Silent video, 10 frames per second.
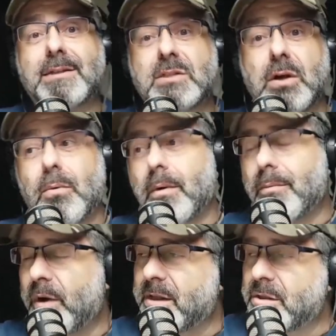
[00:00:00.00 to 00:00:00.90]
So,
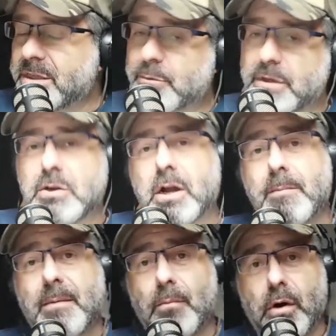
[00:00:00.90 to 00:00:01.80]
one of the things we're going to talk
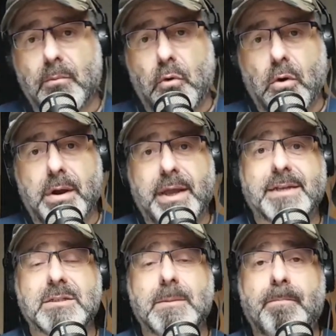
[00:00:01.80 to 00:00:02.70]
about more and more
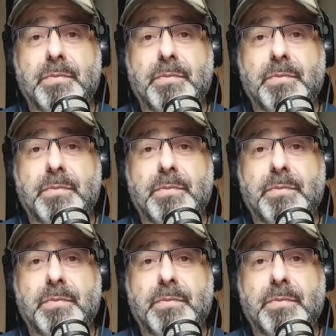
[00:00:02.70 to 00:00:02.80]
is